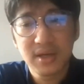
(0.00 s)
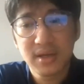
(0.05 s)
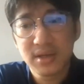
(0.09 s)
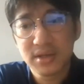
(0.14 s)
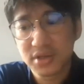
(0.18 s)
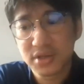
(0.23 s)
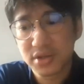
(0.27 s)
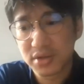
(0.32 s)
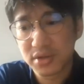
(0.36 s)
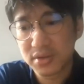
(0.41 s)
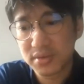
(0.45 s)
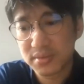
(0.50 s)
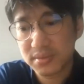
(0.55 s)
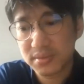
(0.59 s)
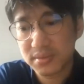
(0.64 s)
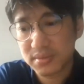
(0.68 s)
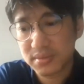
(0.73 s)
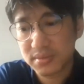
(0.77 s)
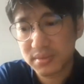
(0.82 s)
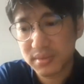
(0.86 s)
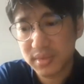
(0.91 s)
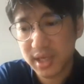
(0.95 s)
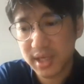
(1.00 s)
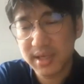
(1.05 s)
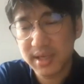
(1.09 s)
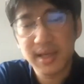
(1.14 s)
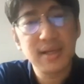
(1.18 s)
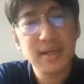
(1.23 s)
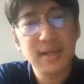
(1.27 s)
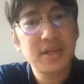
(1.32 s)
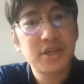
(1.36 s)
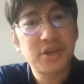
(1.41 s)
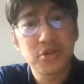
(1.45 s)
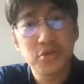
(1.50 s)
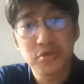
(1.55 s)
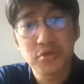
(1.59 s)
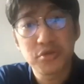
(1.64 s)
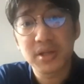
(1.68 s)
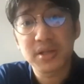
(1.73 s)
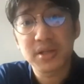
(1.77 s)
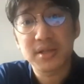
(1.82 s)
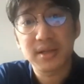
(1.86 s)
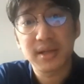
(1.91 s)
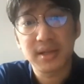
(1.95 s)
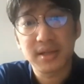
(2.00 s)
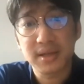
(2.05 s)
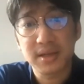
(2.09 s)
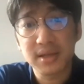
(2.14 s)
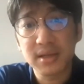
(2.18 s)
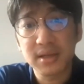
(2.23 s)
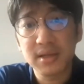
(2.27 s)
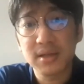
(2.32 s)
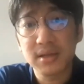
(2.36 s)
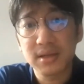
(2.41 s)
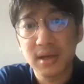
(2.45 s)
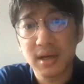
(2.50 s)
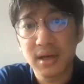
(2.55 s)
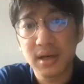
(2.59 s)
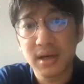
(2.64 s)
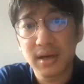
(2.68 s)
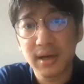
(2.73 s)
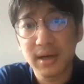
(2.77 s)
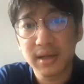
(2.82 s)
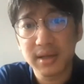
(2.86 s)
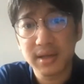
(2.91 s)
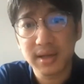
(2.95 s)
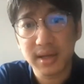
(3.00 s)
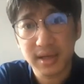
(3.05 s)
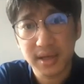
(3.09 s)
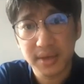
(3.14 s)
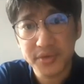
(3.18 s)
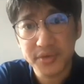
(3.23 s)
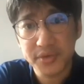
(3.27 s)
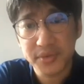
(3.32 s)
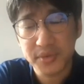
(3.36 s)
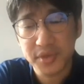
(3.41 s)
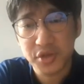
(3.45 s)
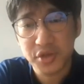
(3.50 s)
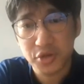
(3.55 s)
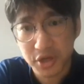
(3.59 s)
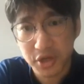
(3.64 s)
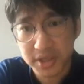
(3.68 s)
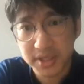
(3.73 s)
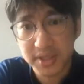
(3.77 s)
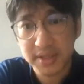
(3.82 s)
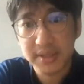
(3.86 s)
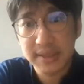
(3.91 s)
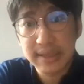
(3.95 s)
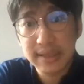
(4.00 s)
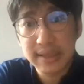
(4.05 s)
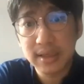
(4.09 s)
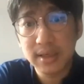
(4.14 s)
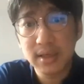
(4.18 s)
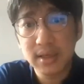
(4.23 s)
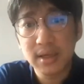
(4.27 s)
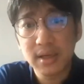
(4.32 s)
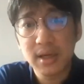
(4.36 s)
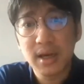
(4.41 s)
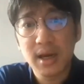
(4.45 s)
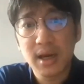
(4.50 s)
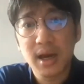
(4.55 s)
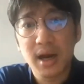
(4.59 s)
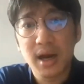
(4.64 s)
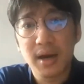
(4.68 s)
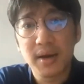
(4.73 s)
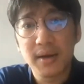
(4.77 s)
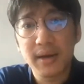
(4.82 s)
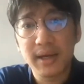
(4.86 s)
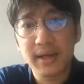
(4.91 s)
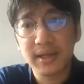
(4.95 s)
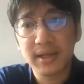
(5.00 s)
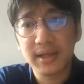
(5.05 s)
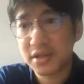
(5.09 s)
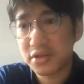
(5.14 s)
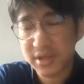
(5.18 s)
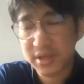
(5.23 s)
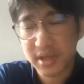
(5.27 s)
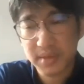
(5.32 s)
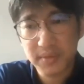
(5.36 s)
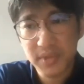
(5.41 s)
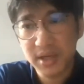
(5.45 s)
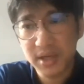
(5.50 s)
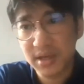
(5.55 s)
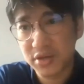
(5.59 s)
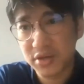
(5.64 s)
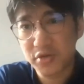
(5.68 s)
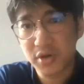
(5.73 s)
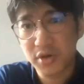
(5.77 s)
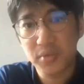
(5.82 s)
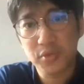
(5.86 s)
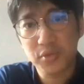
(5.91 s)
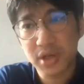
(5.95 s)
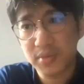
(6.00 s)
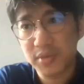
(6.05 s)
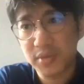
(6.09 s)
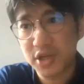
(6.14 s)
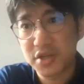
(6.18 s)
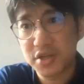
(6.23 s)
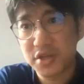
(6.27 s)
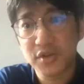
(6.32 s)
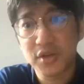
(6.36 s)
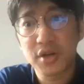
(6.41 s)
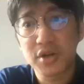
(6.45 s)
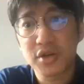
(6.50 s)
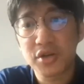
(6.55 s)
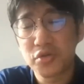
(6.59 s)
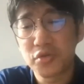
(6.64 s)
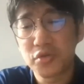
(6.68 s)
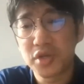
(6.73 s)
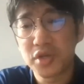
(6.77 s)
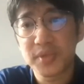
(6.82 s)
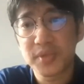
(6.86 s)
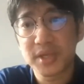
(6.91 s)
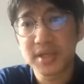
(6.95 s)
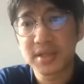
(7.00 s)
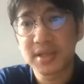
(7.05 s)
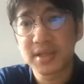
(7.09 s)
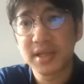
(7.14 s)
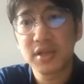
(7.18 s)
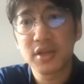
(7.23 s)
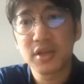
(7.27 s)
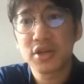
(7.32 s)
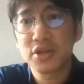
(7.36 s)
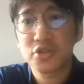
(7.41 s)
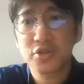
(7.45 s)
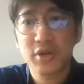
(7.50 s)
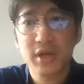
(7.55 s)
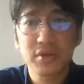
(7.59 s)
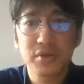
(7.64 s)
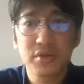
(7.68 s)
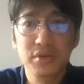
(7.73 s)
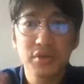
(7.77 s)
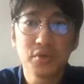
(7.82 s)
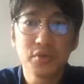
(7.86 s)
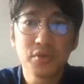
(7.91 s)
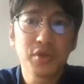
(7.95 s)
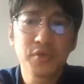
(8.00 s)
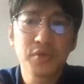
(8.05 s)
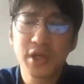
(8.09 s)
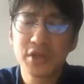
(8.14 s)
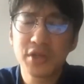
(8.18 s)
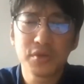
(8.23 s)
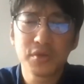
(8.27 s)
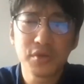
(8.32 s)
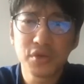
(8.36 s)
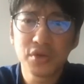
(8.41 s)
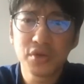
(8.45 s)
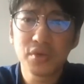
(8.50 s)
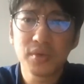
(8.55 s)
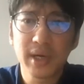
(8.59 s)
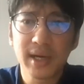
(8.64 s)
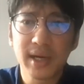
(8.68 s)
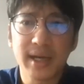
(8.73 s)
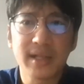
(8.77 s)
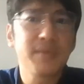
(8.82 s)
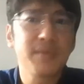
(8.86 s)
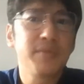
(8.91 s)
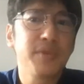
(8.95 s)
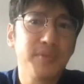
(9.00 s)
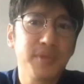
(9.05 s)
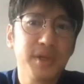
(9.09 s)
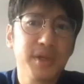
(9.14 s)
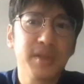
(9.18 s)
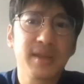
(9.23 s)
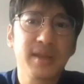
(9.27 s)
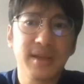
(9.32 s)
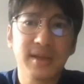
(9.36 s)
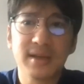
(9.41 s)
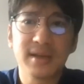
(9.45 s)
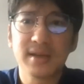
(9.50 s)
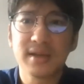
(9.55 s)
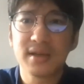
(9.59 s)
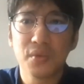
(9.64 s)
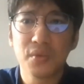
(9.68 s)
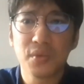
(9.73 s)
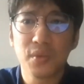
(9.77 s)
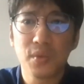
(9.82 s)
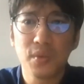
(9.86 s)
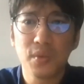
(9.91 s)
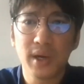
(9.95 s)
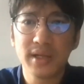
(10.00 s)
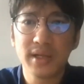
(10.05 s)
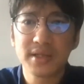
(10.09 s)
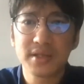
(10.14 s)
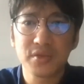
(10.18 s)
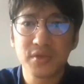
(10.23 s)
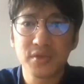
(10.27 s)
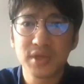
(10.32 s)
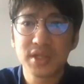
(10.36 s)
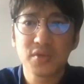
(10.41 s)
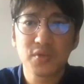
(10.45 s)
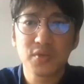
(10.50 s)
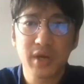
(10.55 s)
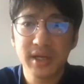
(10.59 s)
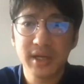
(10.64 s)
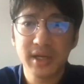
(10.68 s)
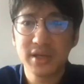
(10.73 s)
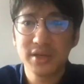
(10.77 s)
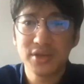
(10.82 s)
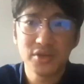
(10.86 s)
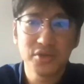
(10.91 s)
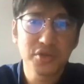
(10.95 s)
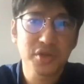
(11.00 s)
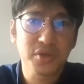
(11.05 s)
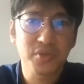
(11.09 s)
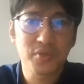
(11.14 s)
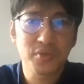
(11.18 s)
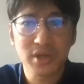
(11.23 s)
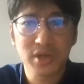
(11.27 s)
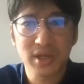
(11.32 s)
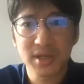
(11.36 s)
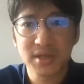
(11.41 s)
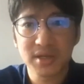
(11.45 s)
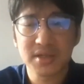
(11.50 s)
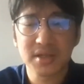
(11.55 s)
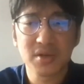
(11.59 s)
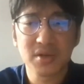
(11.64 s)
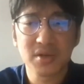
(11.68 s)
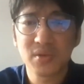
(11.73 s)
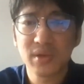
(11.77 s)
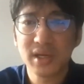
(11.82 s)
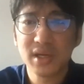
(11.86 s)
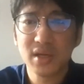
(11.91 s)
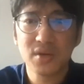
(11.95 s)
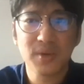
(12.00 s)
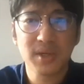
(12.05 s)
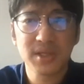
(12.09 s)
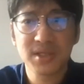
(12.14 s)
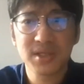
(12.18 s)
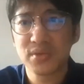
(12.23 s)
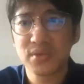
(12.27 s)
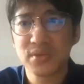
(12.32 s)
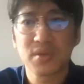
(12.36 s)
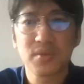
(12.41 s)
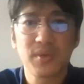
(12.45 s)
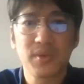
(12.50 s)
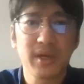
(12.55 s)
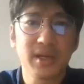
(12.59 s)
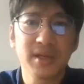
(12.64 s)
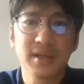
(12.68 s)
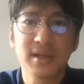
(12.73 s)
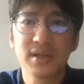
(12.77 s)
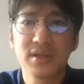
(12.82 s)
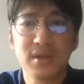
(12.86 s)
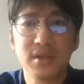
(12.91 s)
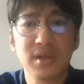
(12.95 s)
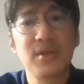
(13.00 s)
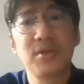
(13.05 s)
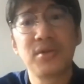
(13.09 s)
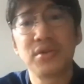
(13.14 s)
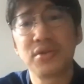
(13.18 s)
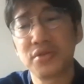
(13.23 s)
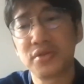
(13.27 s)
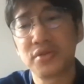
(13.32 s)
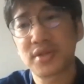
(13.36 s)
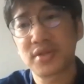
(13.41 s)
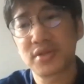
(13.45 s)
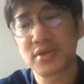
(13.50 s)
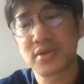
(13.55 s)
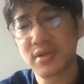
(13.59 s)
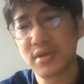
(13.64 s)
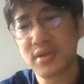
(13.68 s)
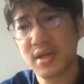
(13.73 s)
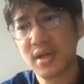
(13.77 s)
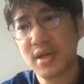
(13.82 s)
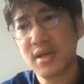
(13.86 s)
So innately curious, I think. I think that comes from curiosity. And I think you can't be a great product manager if you're not curious, because then you won't want to know what other people think. What is the reason why they use your product in a certain way, or what's the reason why they don't use? So